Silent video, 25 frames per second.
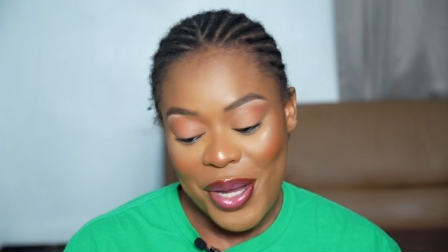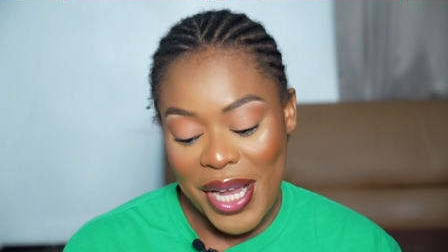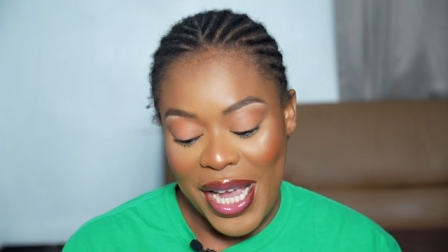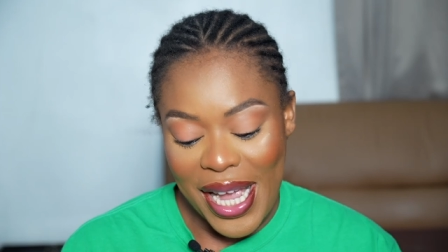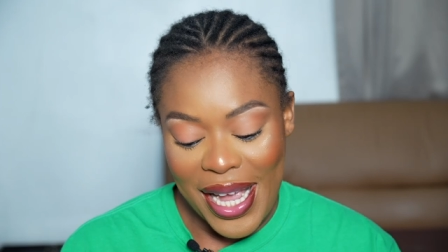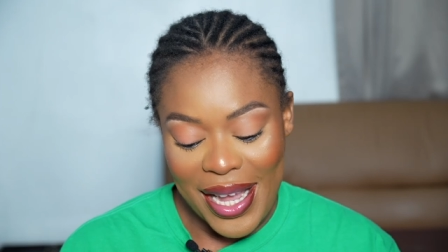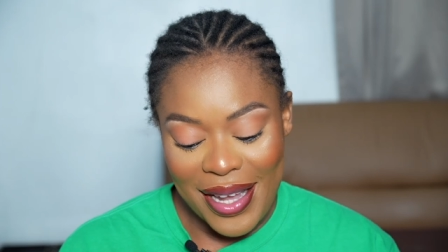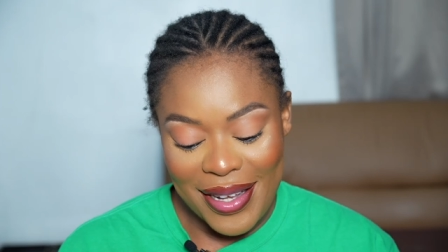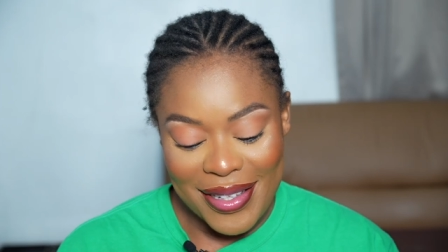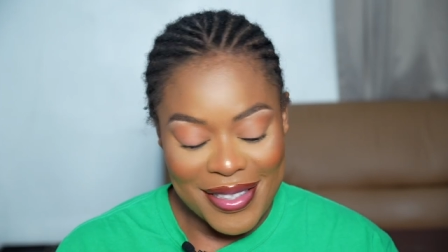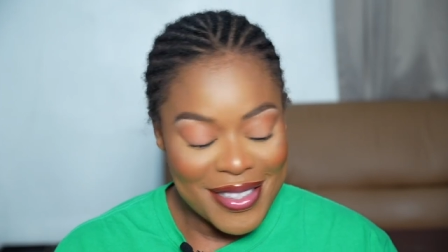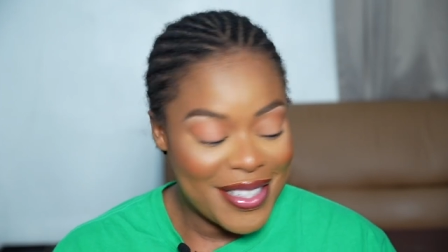
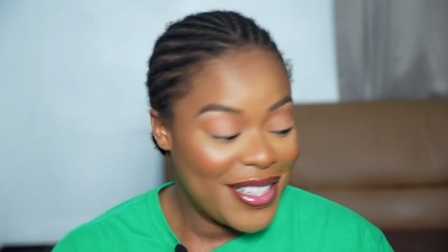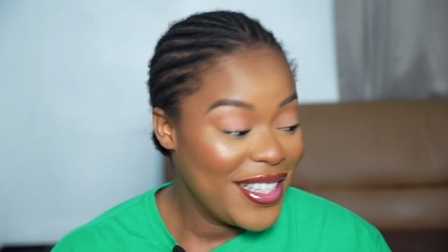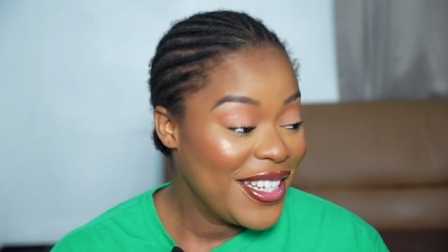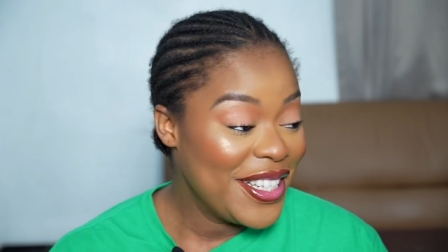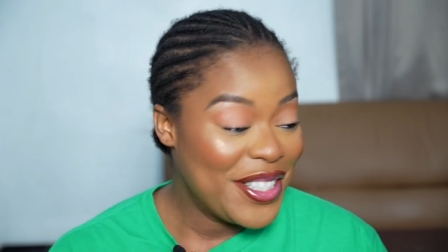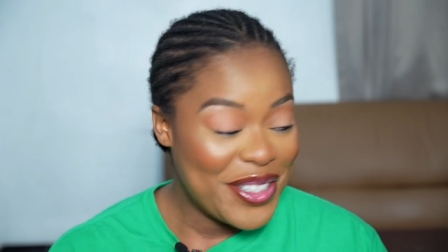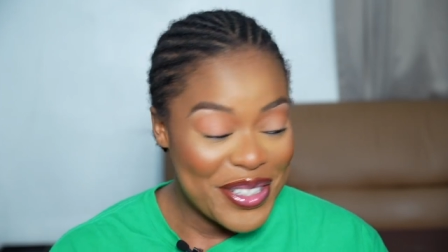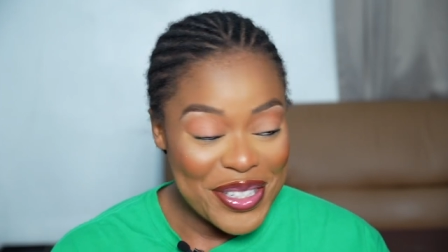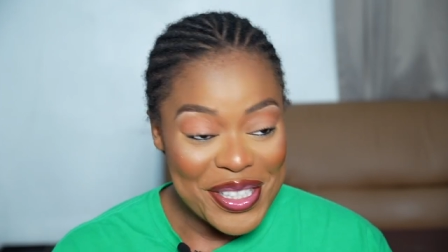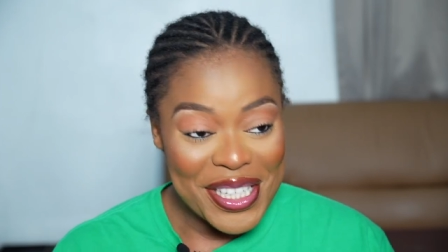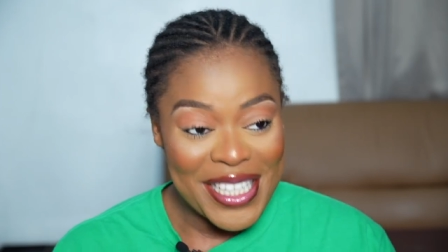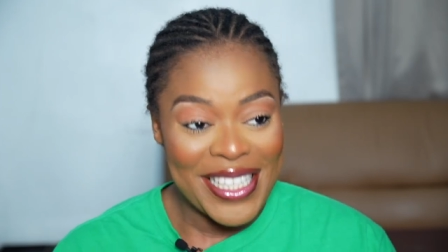Guys,
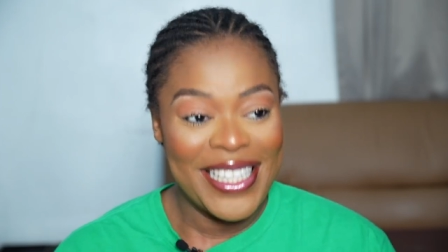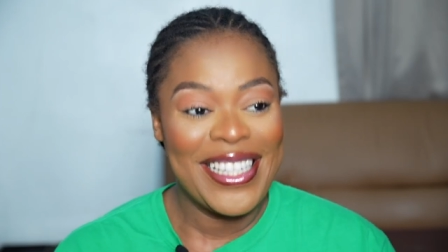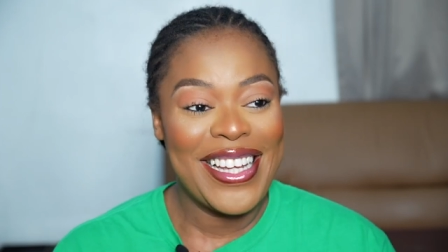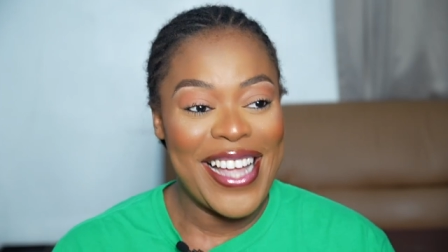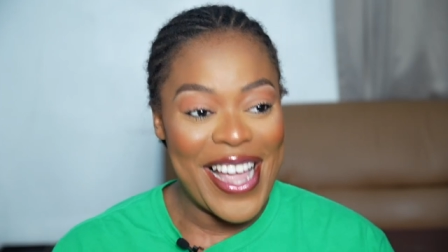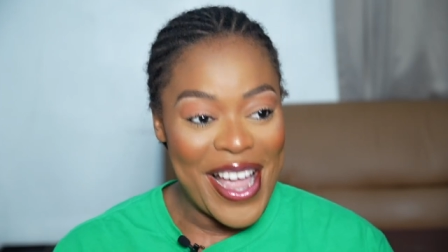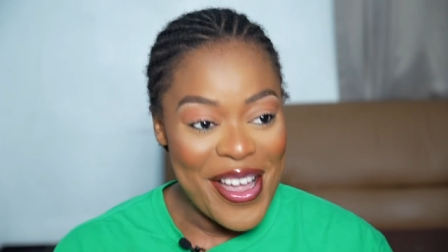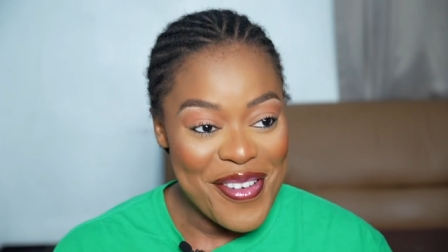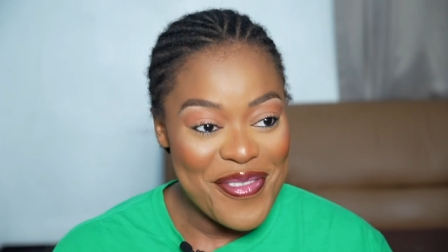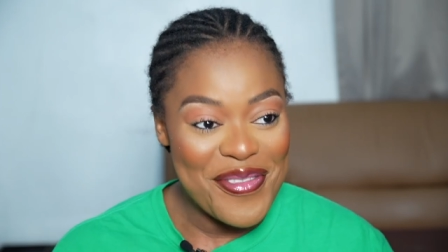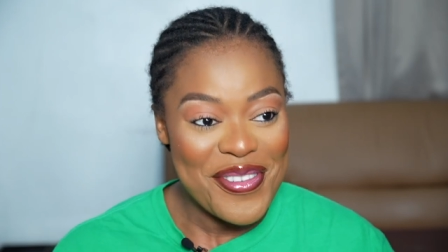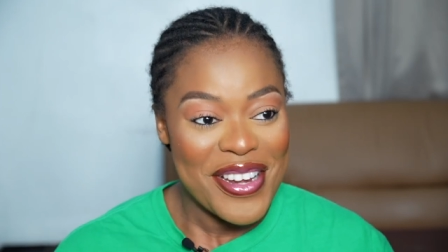literally
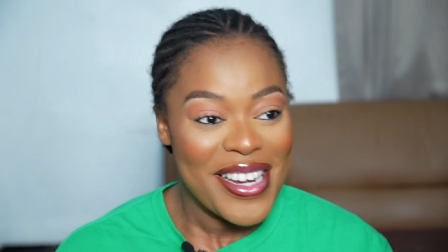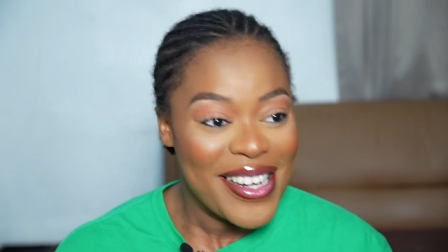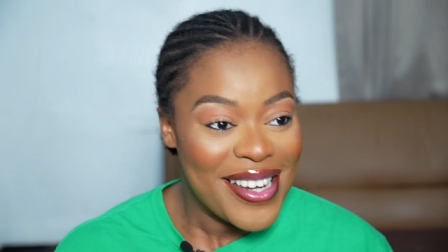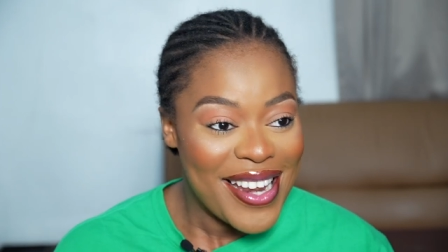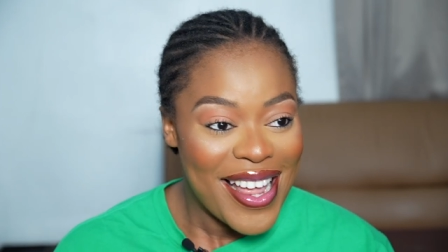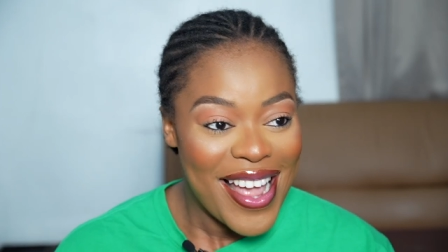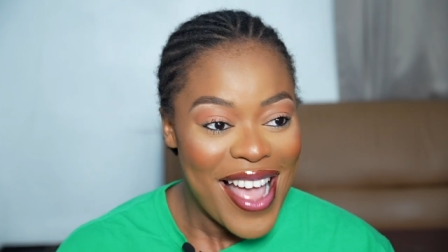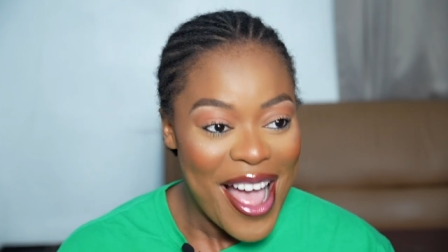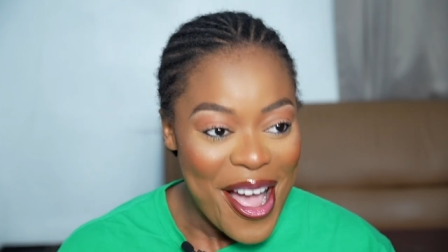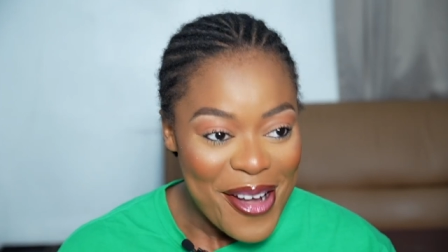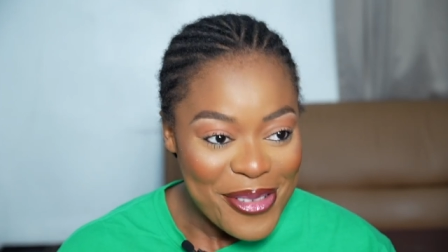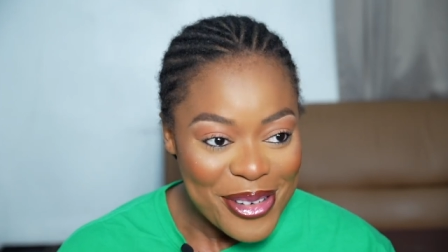every
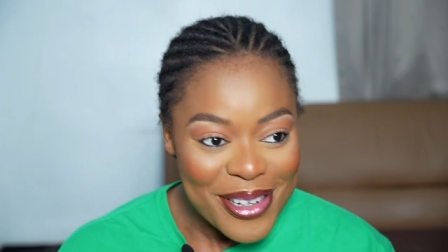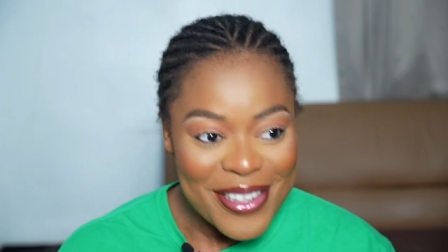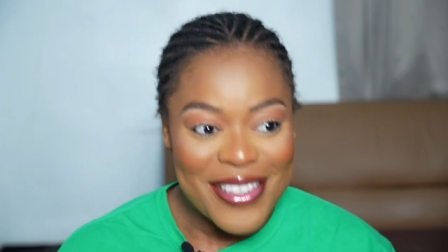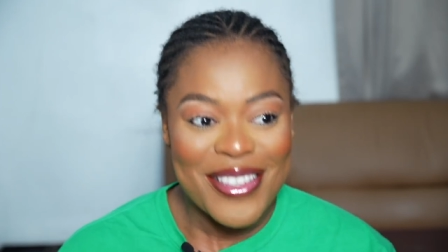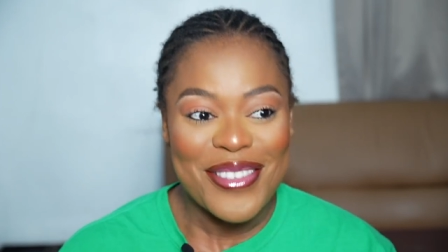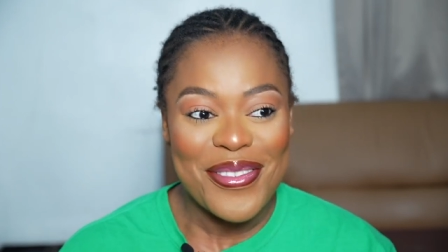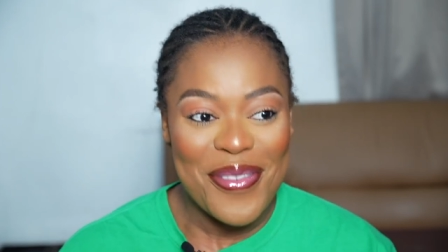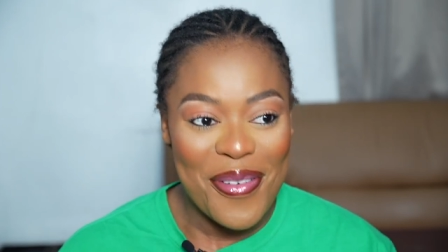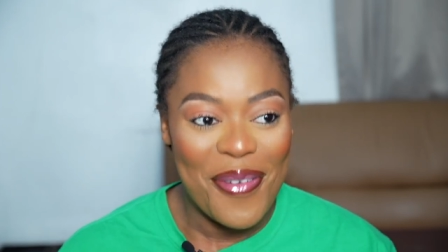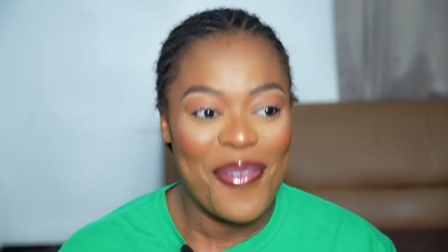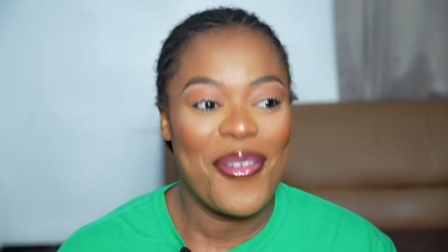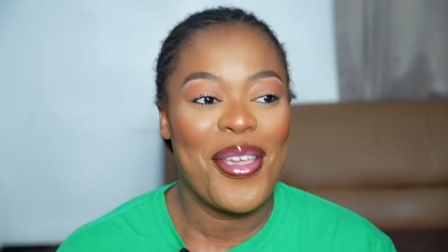day I want
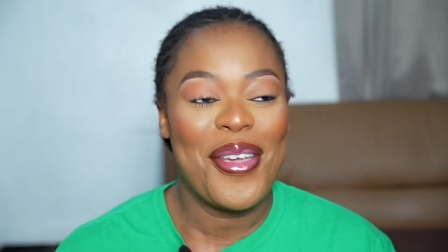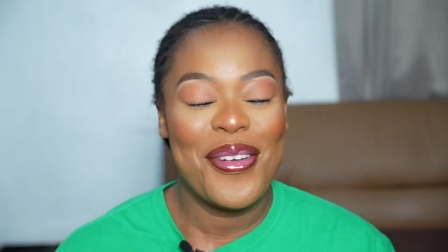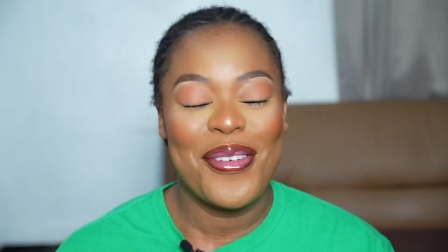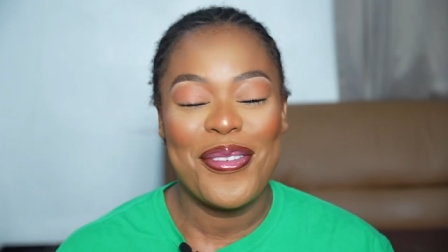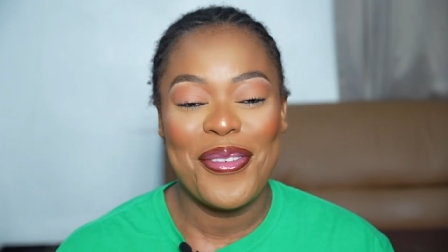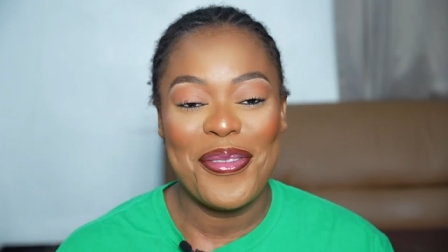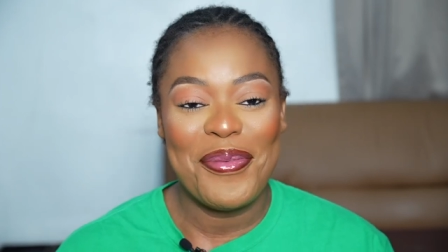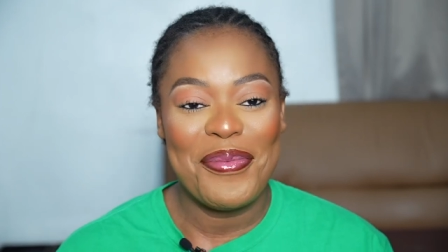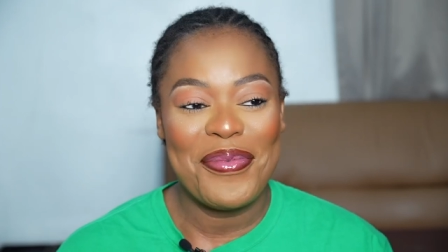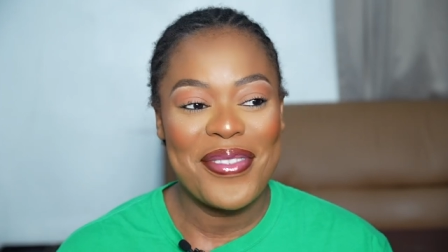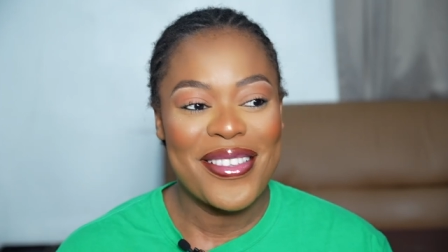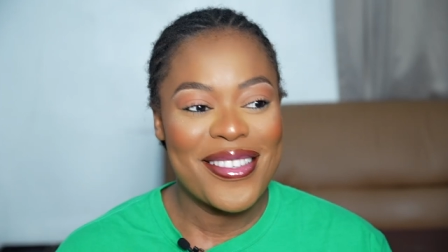to
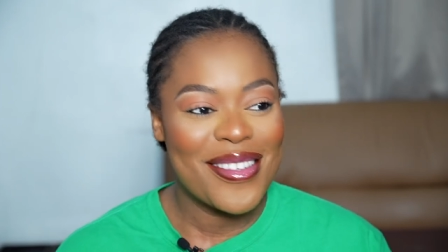film,